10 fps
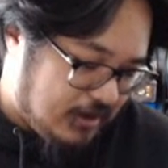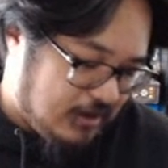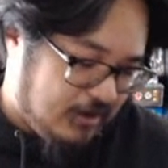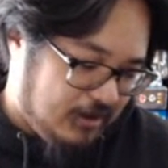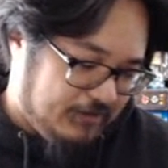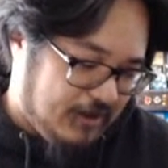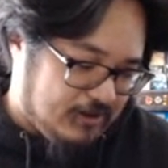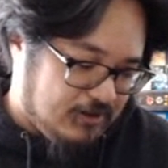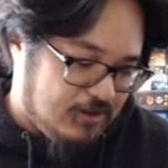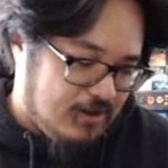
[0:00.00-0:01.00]
I've had
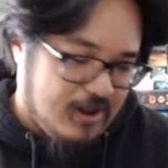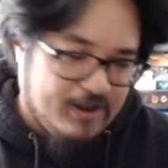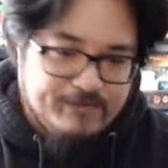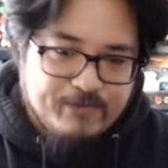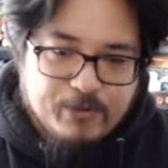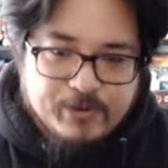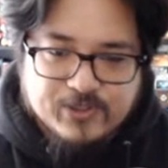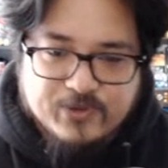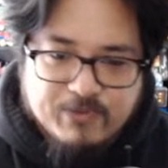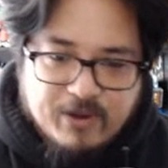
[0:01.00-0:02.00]
a lot of
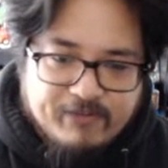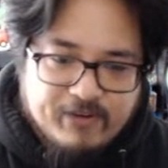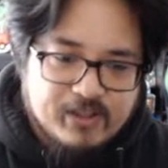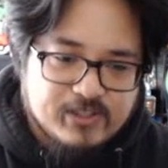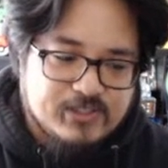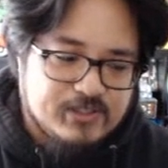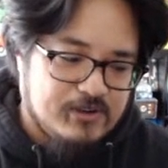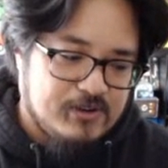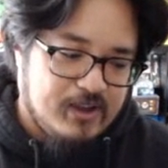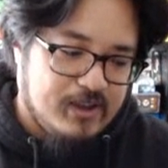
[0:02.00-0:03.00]
moments with my friends that
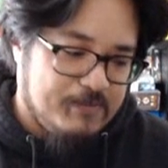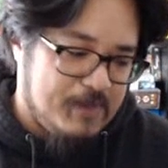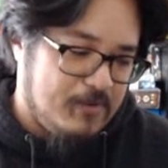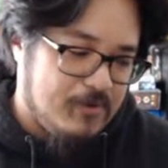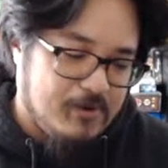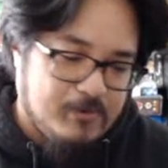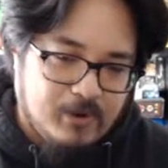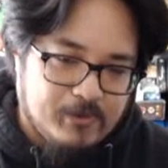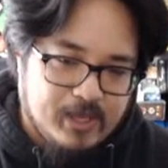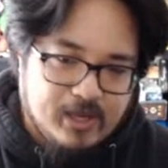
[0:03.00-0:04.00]
are like, man, why
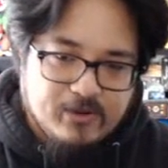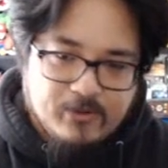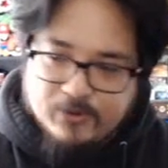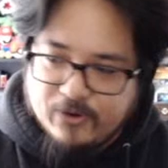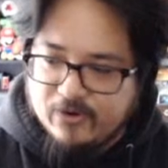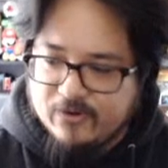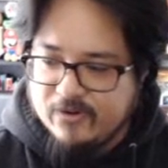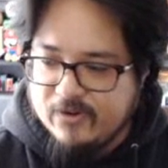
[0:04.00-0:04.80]
are we getting older?